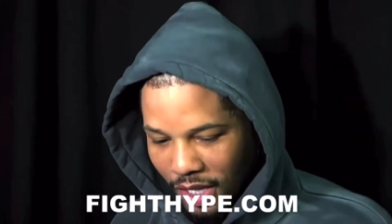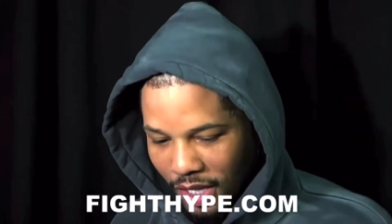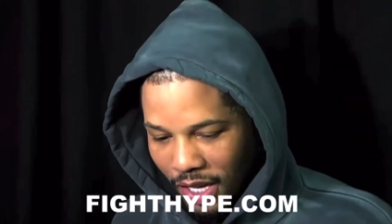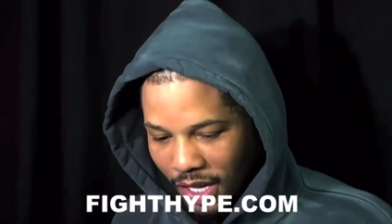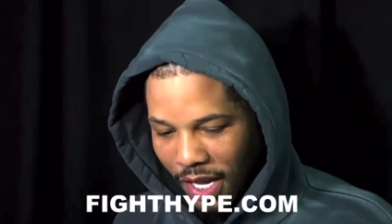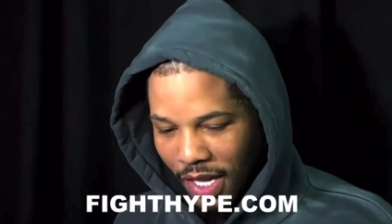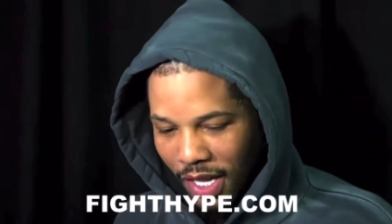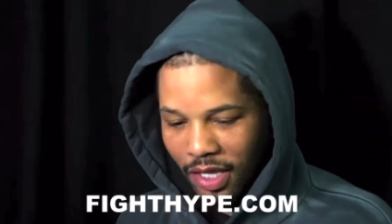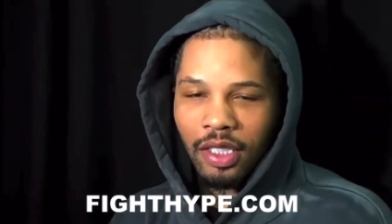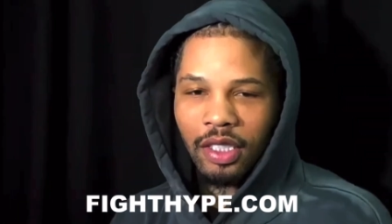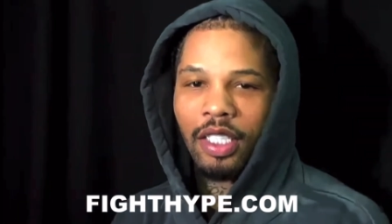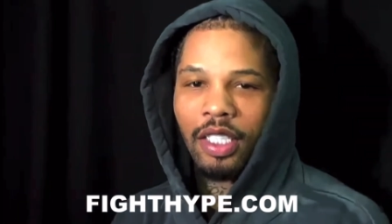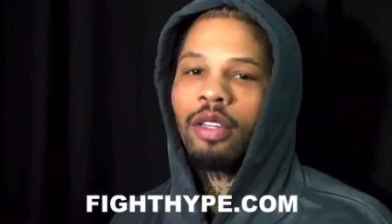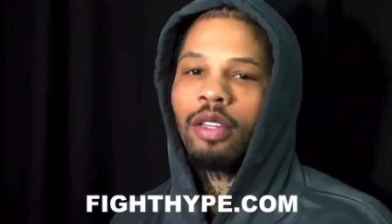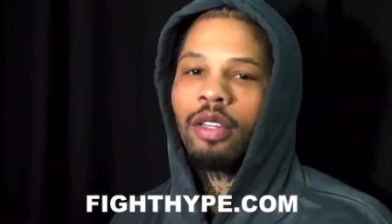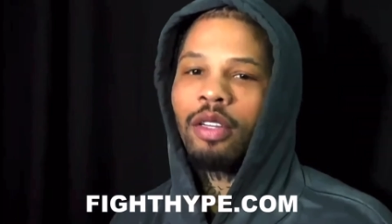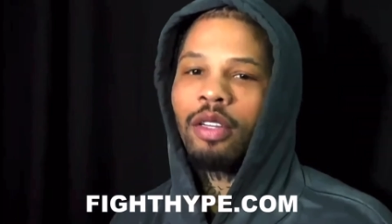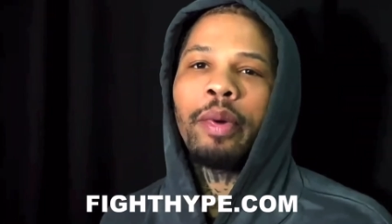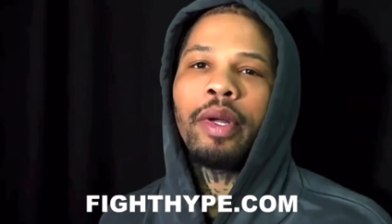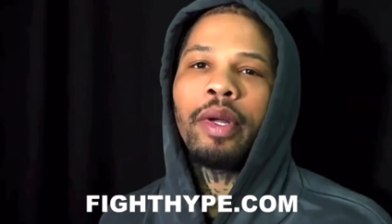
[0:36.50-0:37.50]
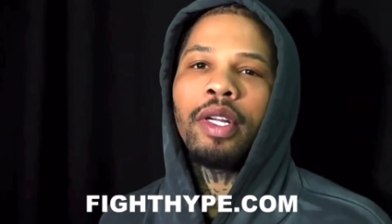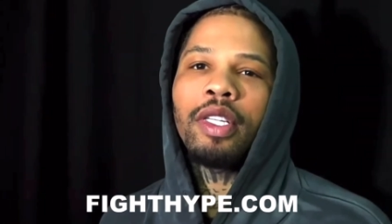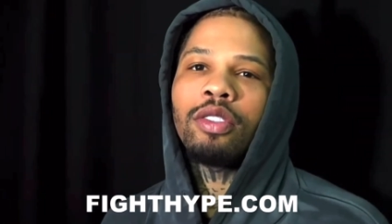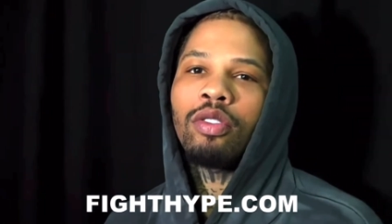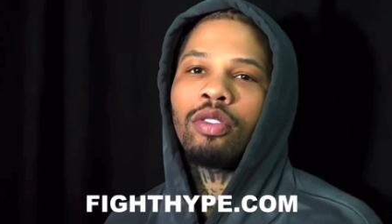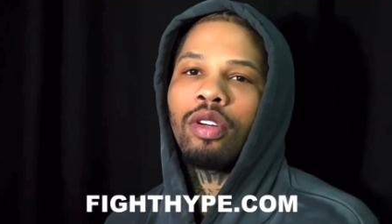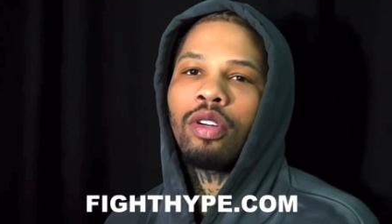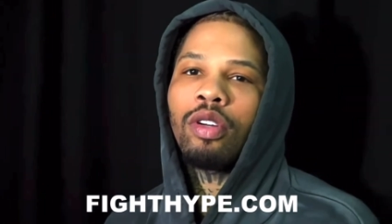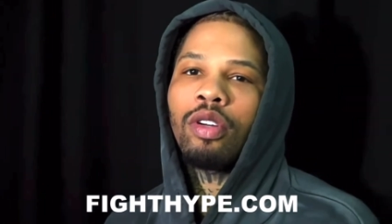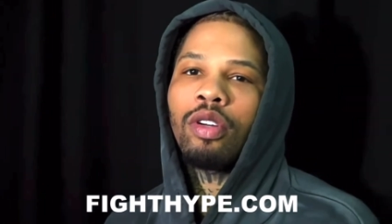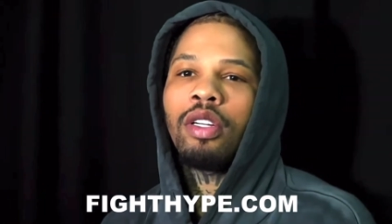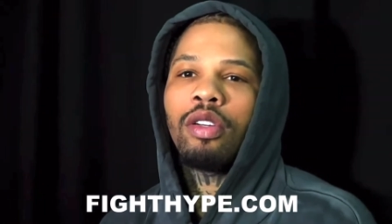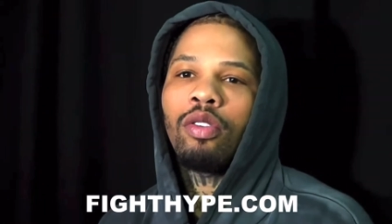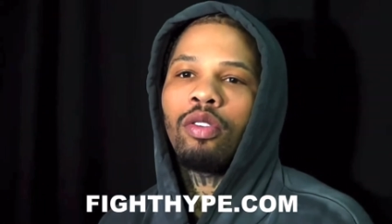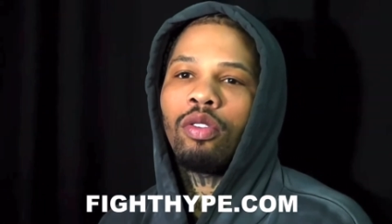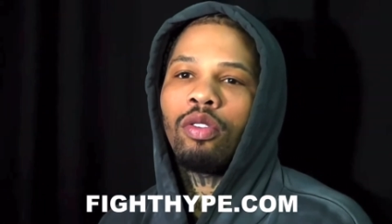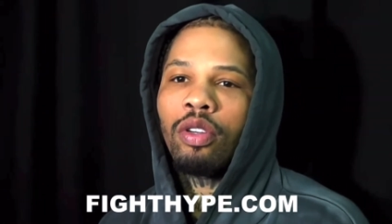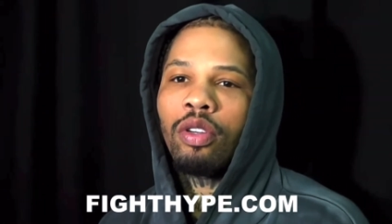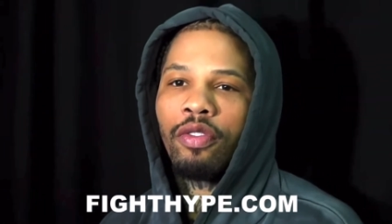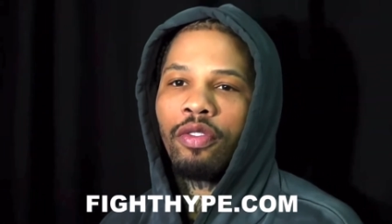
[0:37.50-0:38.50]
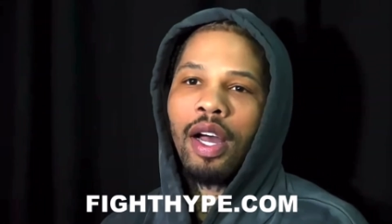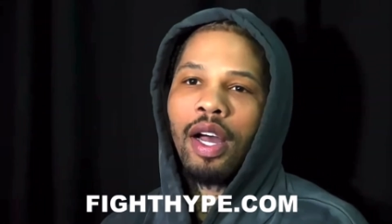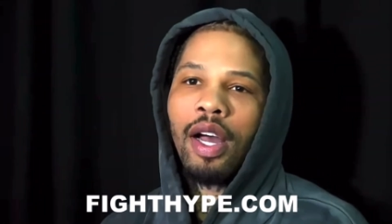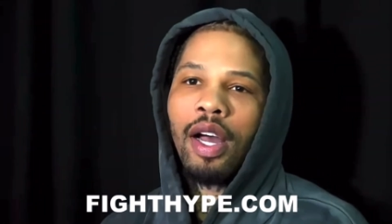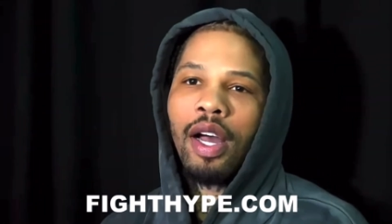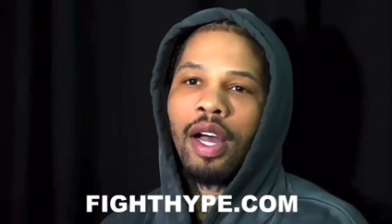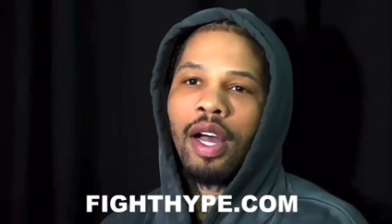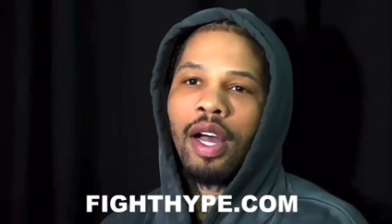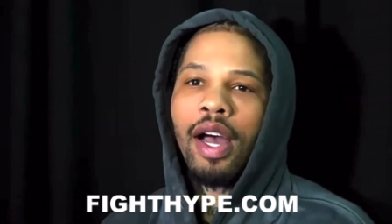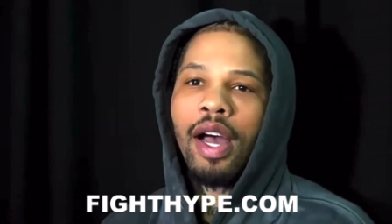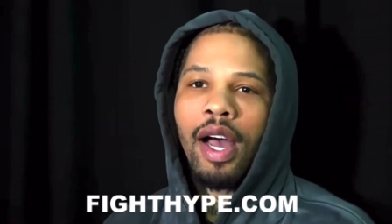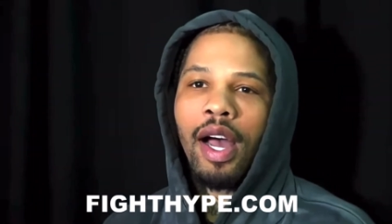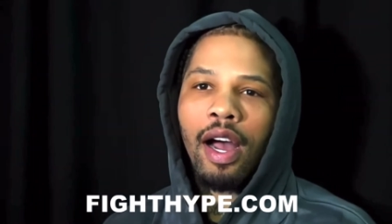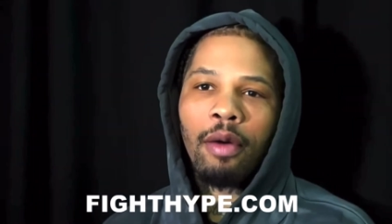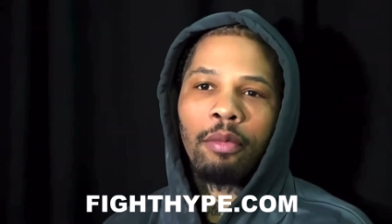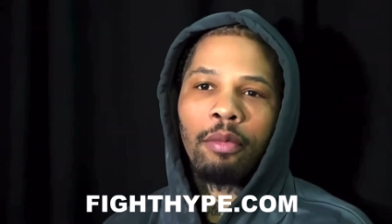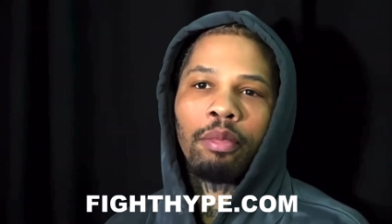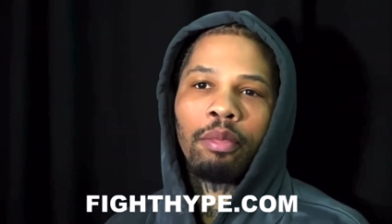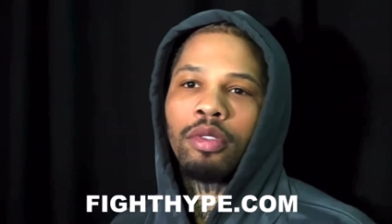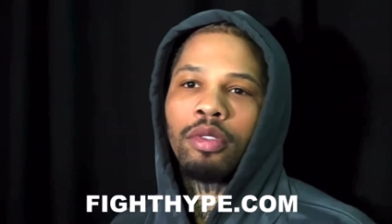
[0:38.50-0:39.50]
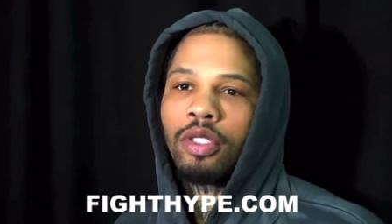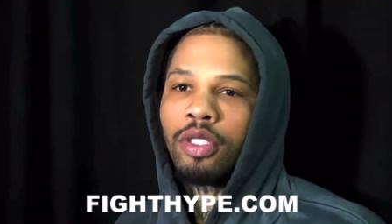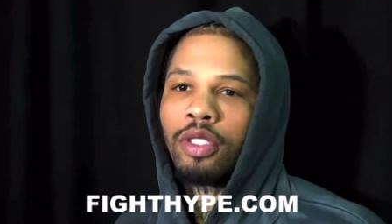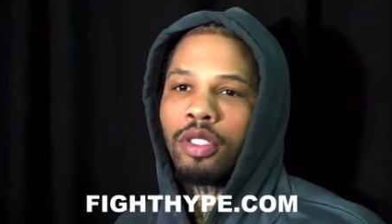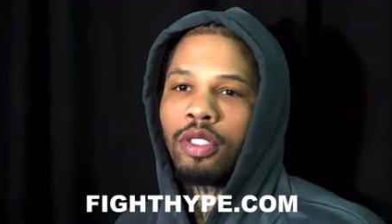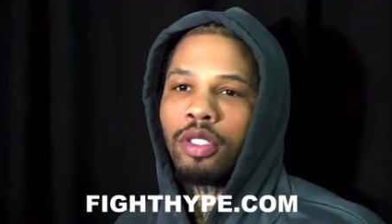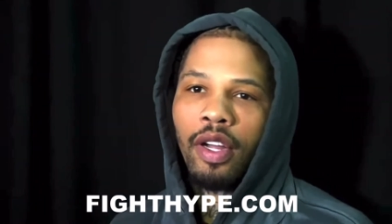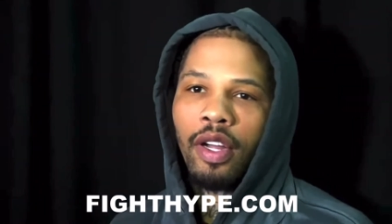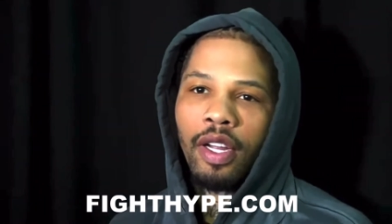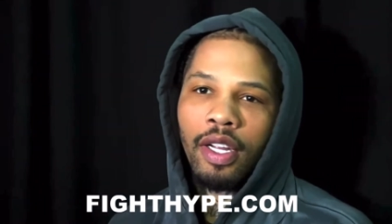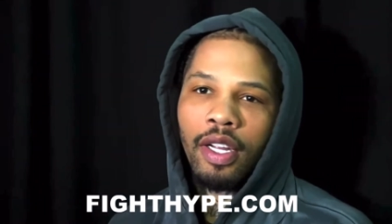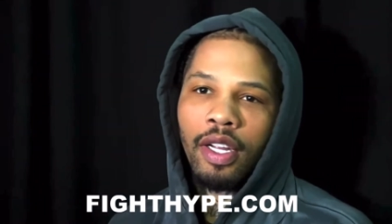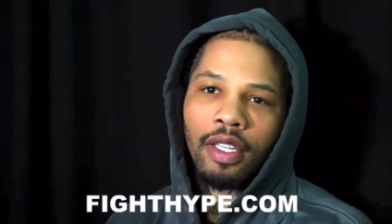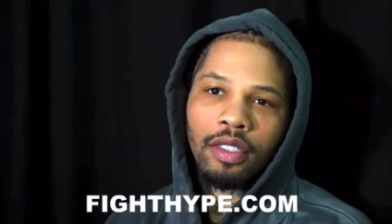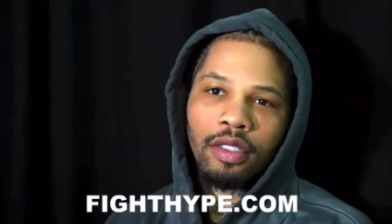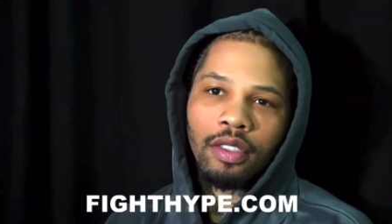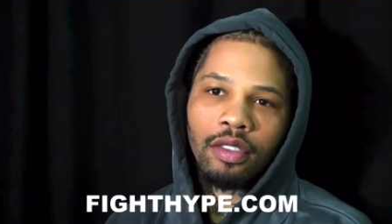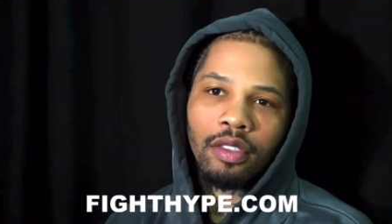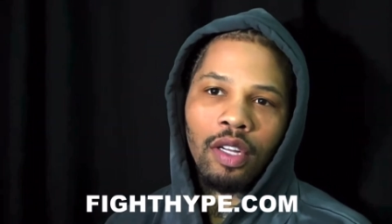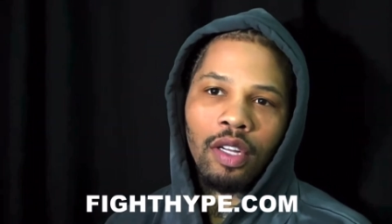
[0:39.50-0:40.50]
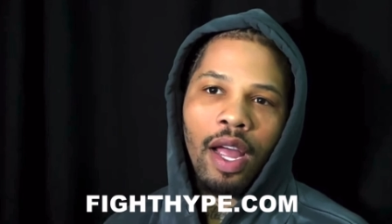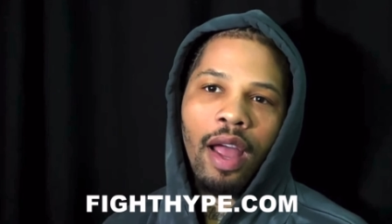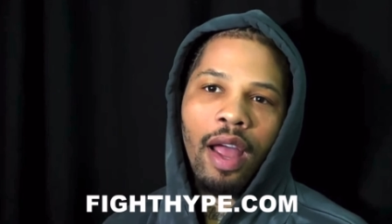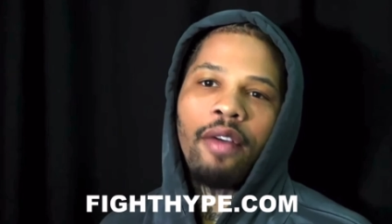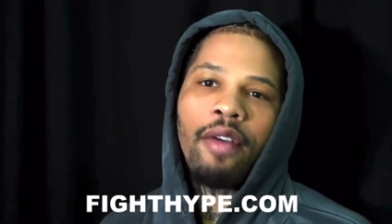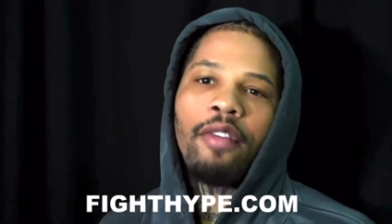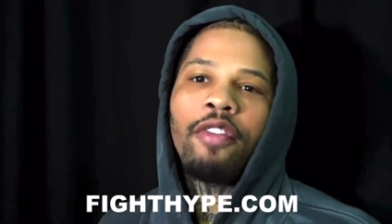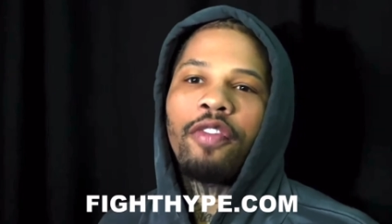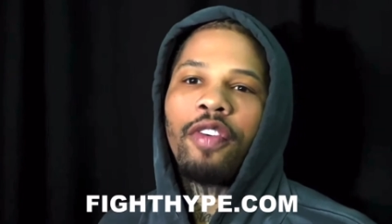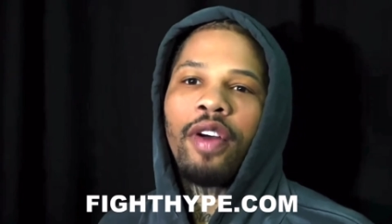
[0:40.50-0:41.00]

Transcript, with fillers: Yeah, it depends. It depends on on the fight or how, how I approach the fight.